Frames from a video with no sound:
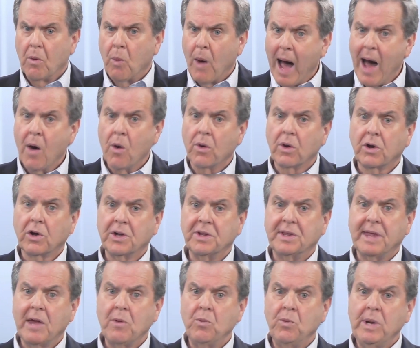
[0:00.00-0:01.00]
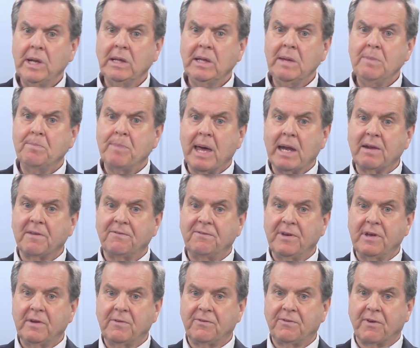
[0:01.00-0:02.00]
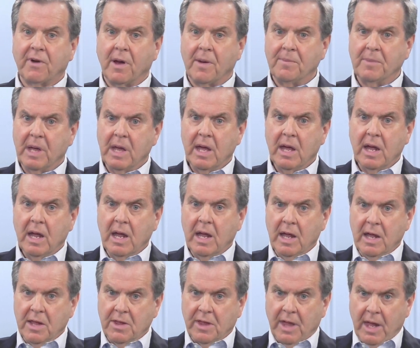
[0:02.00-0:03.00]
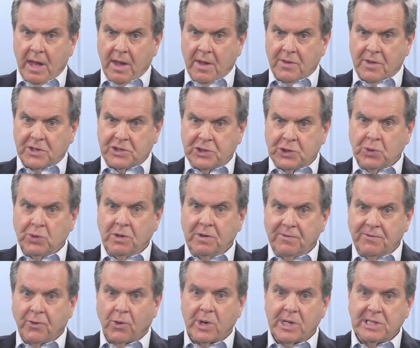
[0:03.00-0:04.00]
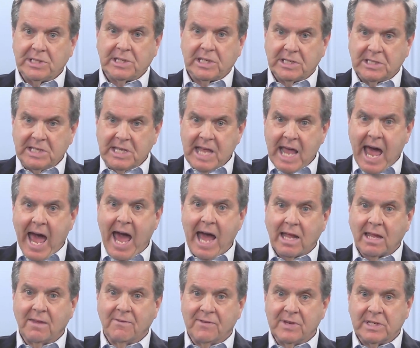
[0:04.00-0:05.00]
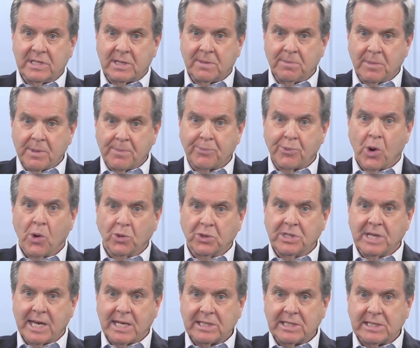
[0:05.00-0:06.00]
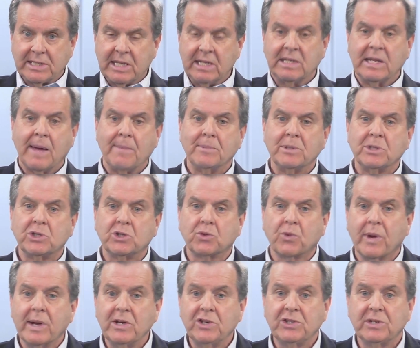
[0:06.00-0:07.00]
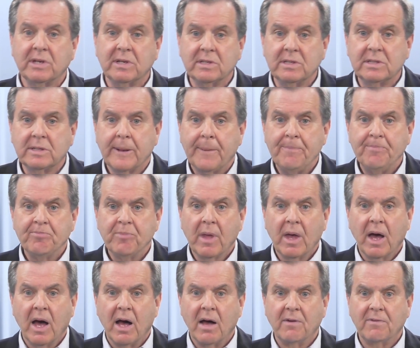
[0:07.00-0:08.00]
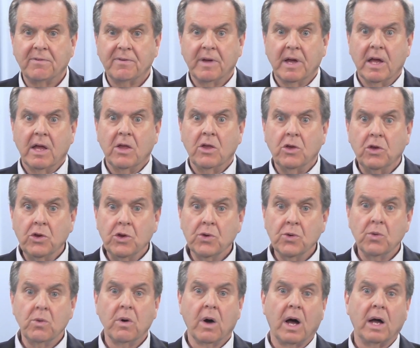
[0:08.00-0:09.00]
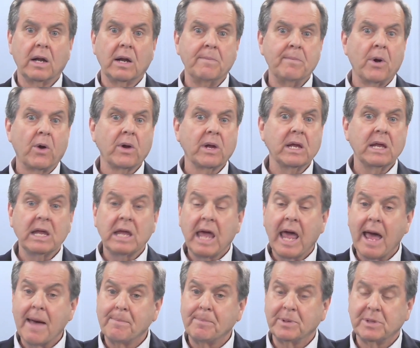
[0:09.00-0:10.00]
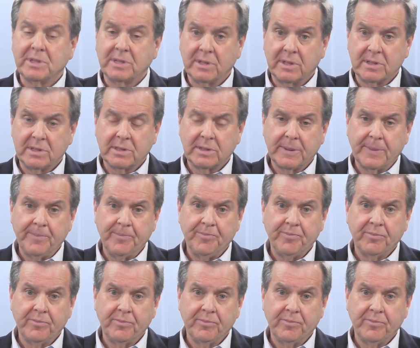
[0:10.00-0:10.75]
Wow, could they really benefit from the student voices, the activism, the protests, the demonstrations of you on American campuses?